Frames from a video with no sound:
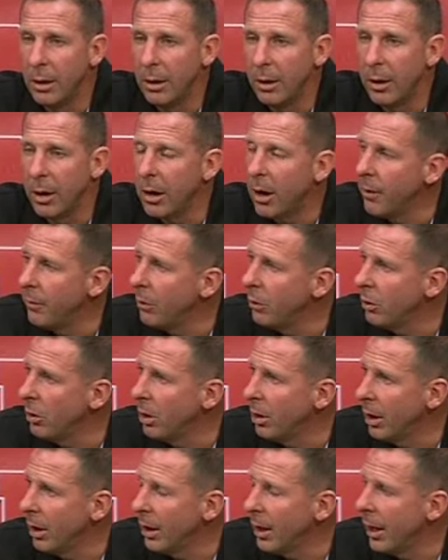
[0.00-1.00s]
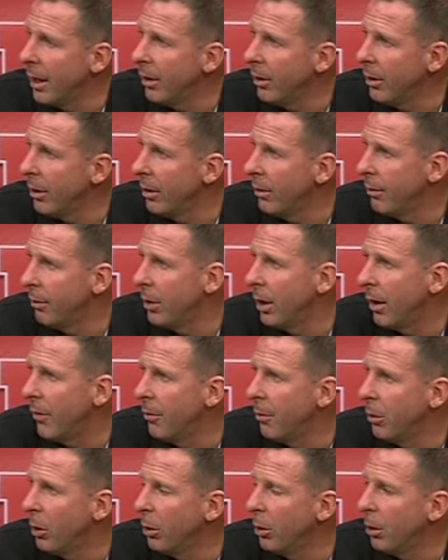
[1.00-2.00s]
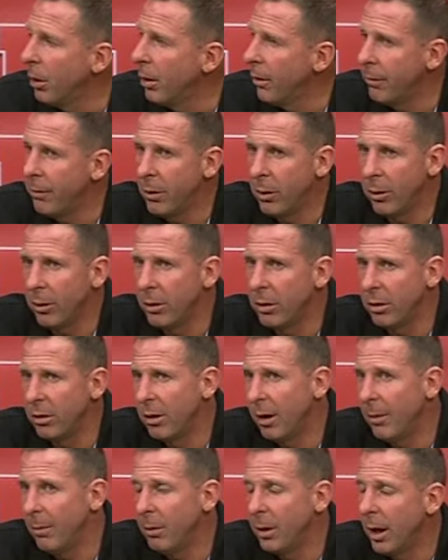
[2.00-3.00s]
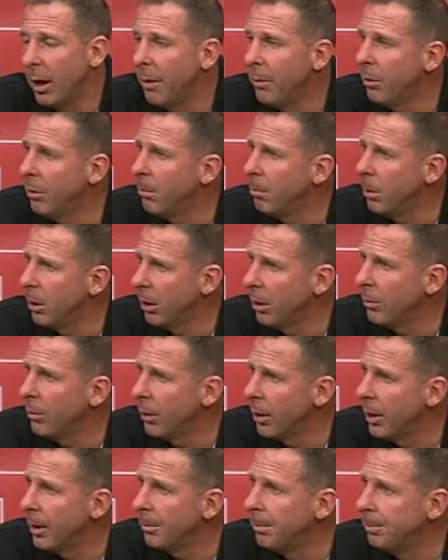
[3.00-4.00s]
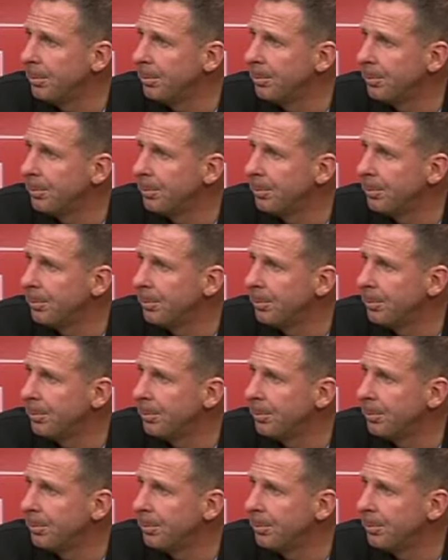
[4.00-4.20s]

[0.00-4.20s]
they obviously think highly of, to have them both on the field at the same time is a plus for them.